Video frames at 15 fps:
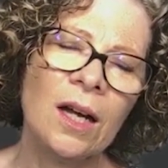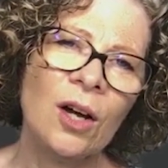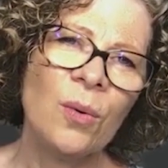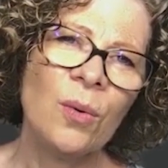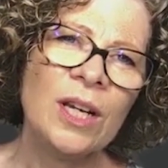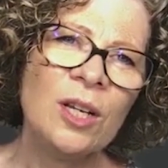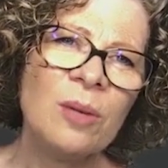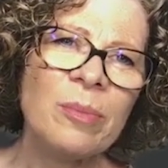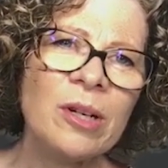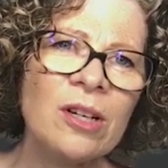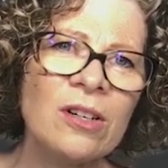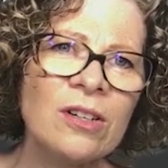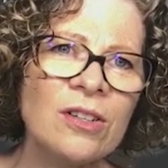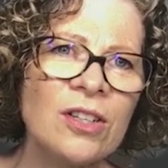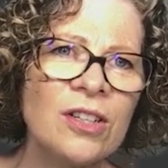When you
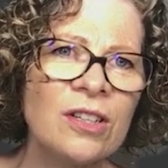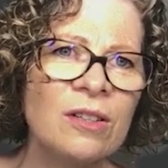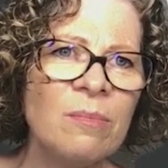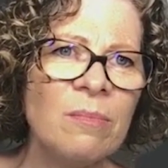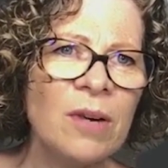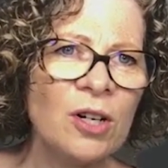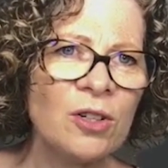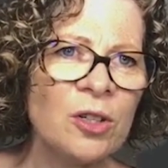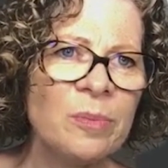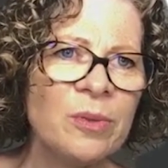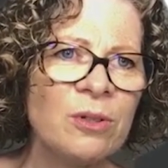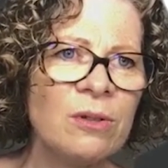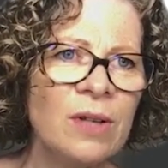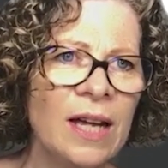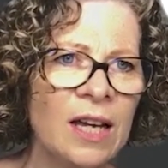belong to
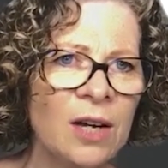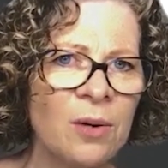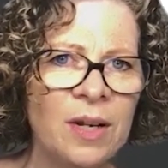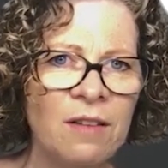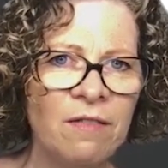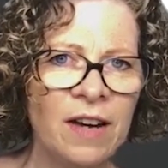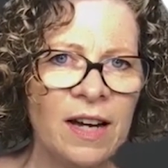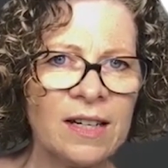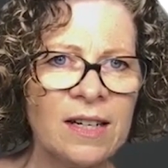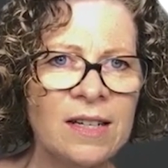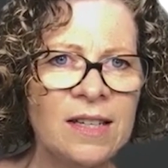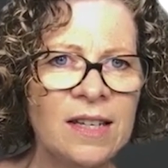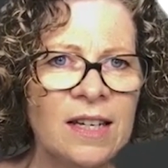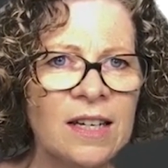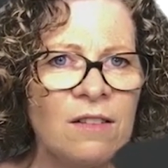multiple equity
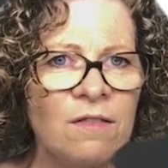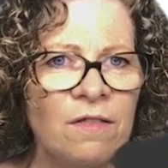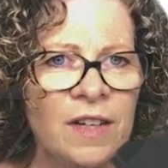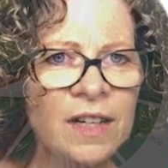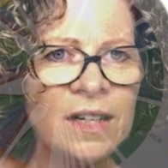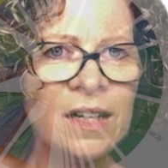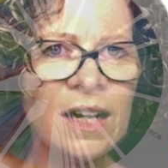factors, it can feel